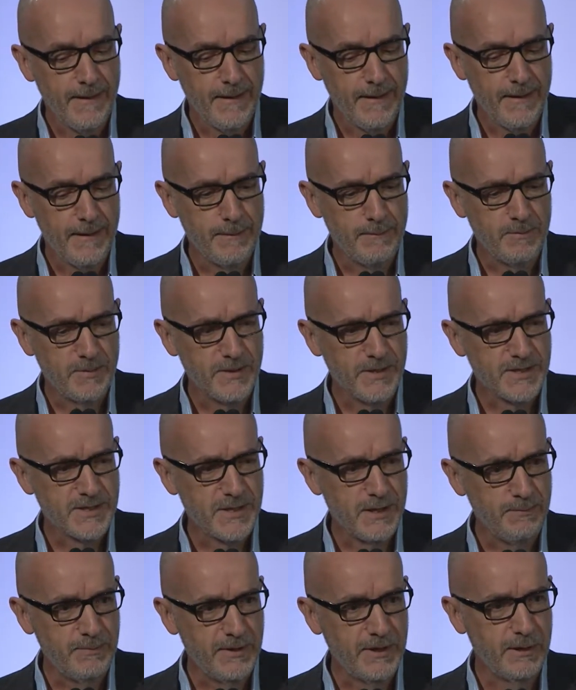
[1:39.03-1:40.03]
But there's
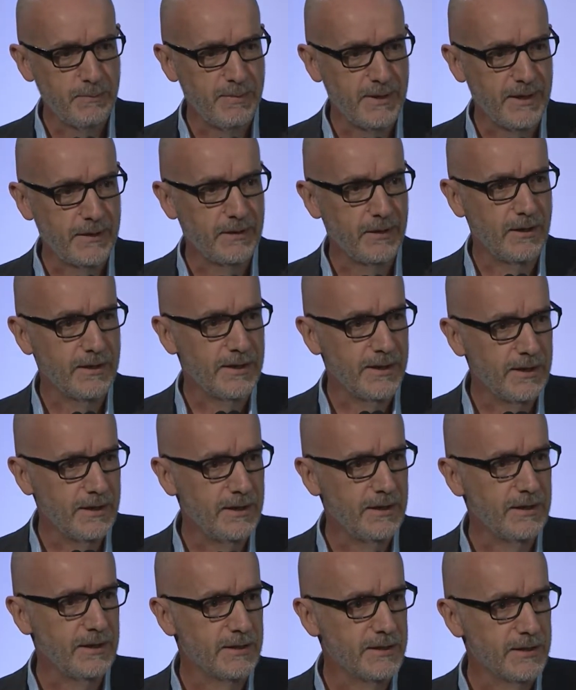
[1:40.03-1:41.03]
something about
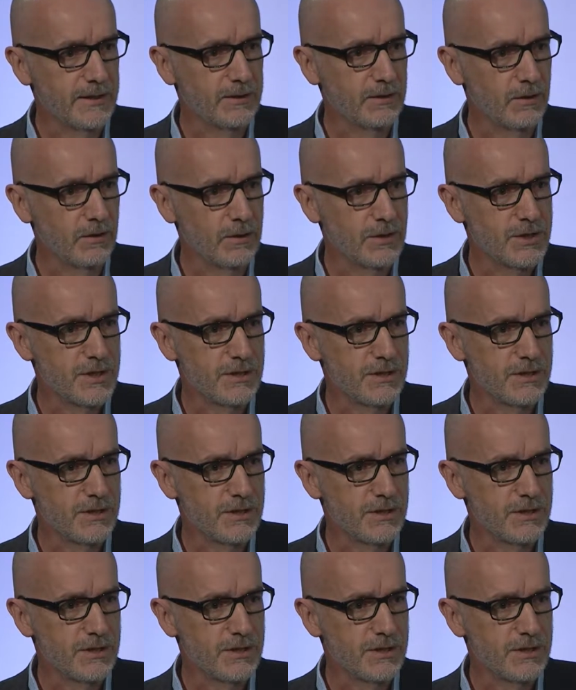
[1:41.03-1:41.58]
identity technology